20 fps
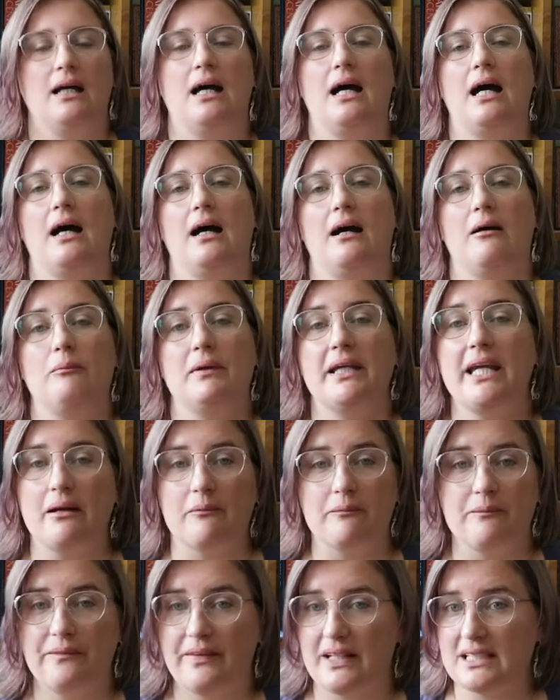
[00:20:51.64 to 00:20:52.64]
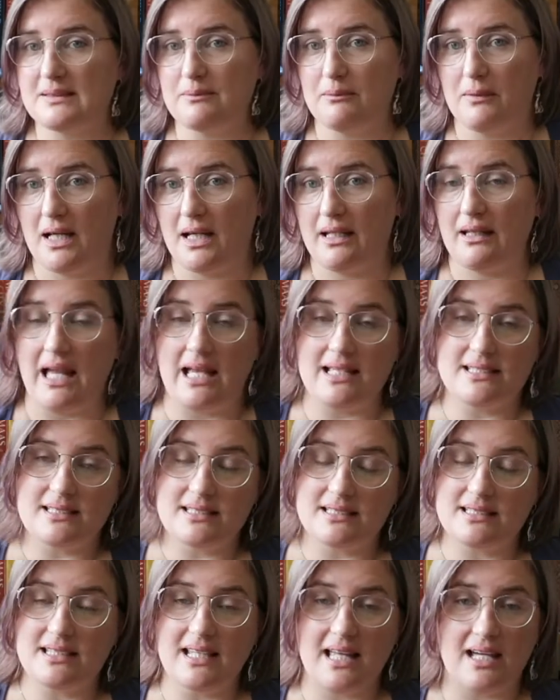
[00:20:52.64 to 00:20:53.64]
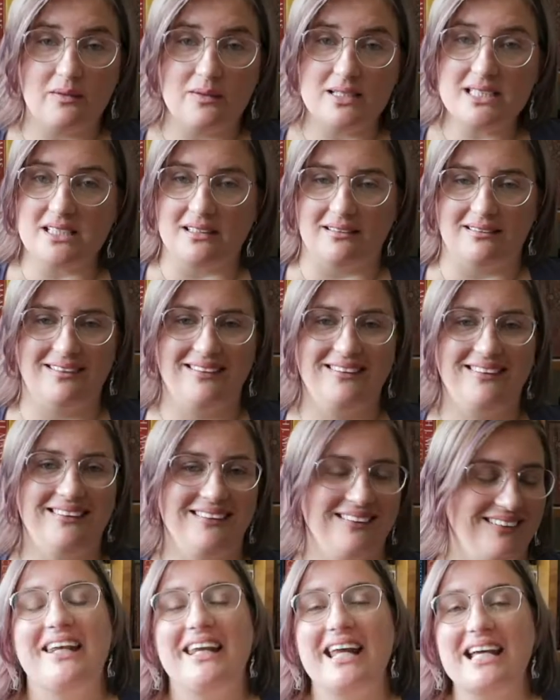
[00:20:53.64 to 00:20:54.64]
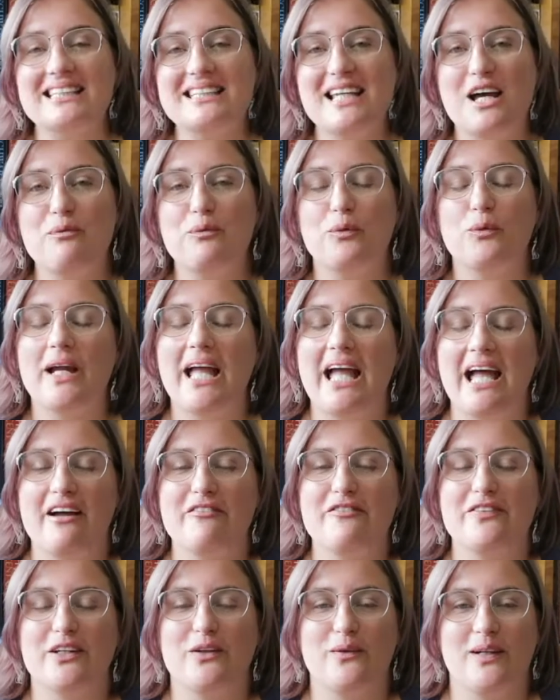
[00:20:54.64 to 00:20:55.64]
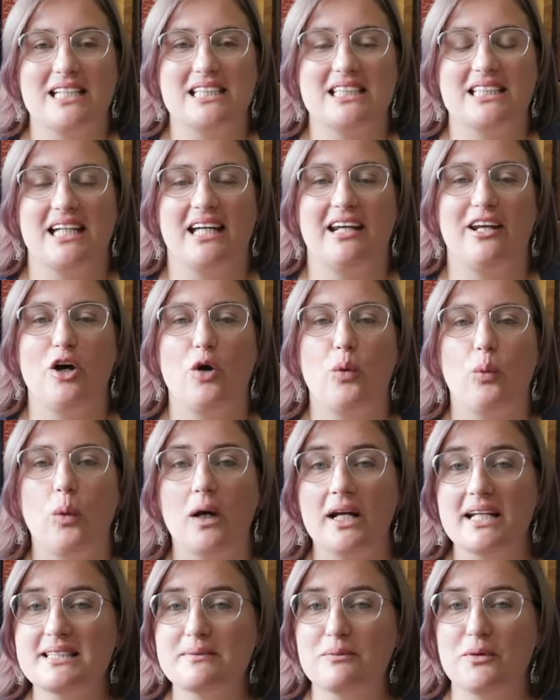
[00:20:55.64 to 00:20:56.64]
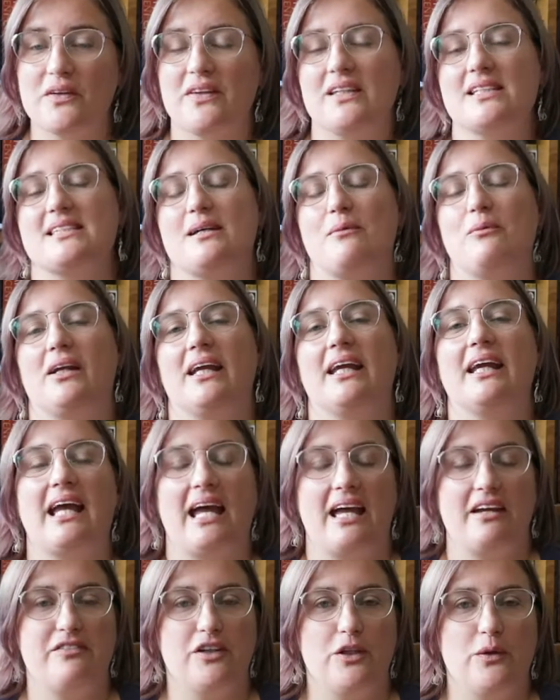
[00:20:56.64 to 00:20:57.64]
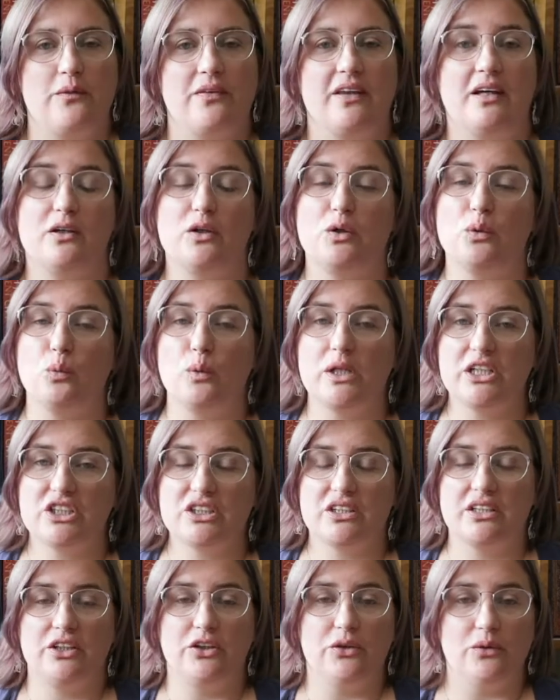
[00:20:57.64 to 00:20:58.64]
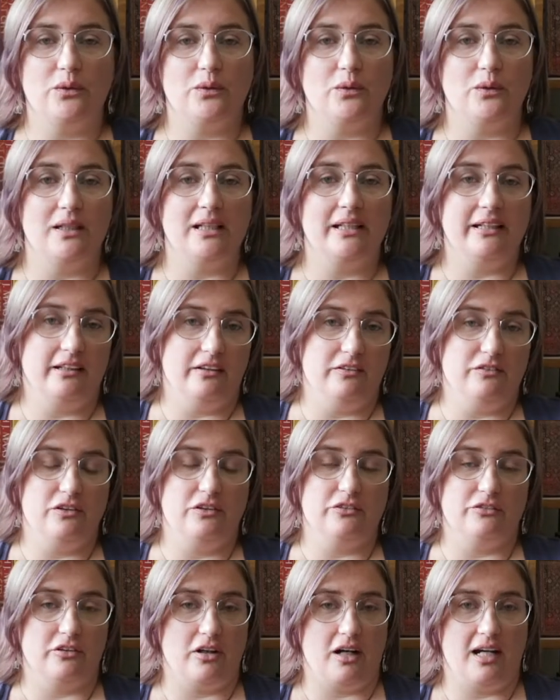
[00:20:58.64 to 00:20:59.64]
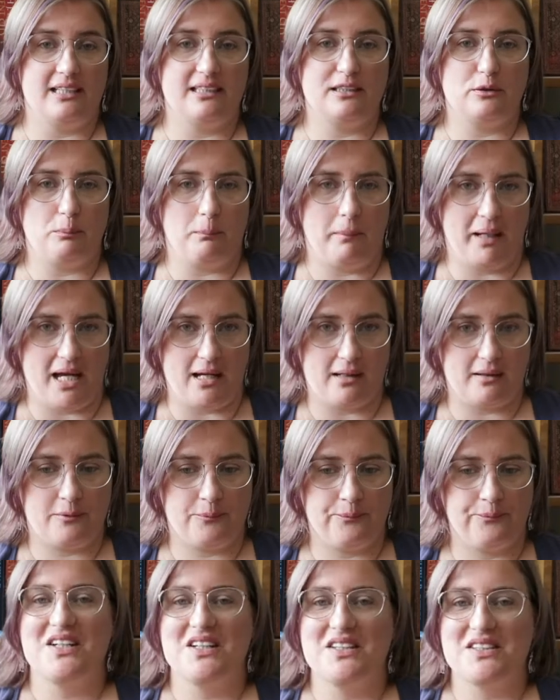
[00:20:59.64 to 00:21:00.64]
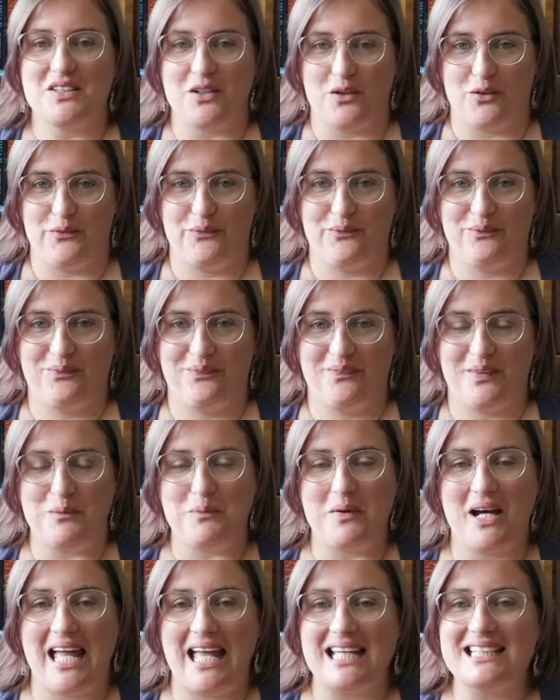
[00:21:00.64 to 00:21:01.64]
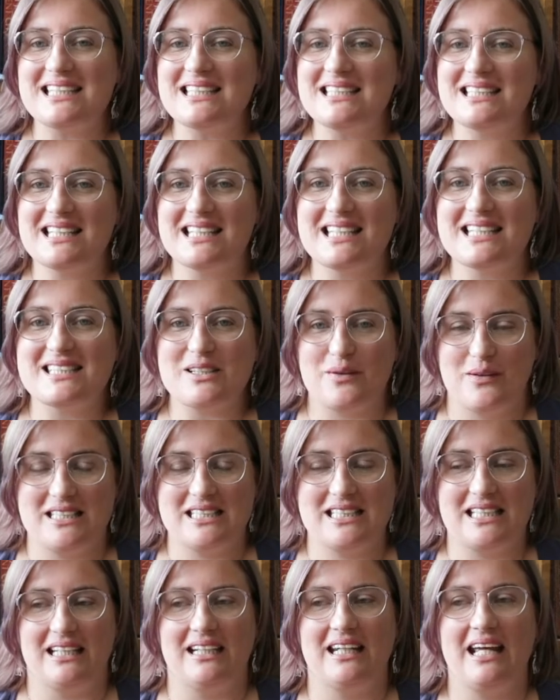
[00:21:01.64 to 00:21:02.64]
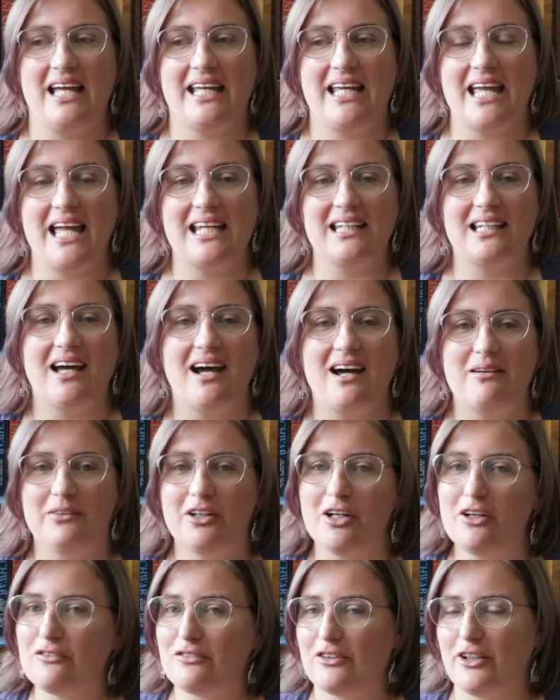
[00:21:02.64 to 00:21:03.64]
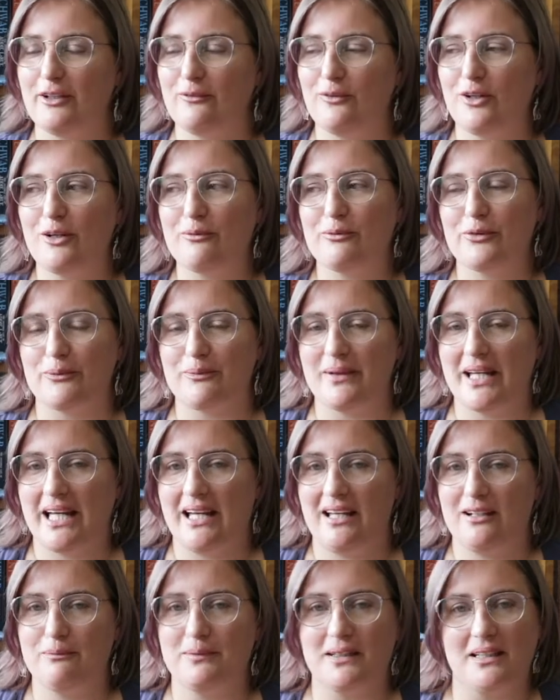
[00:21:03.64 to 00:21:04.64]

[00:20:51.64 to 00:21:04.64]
But yeah, that's my answer to that question. Next up we have the question, what is a book that somebody gave you that you wish that you could give right back? So my answer to this question, again, I'm not very well prepared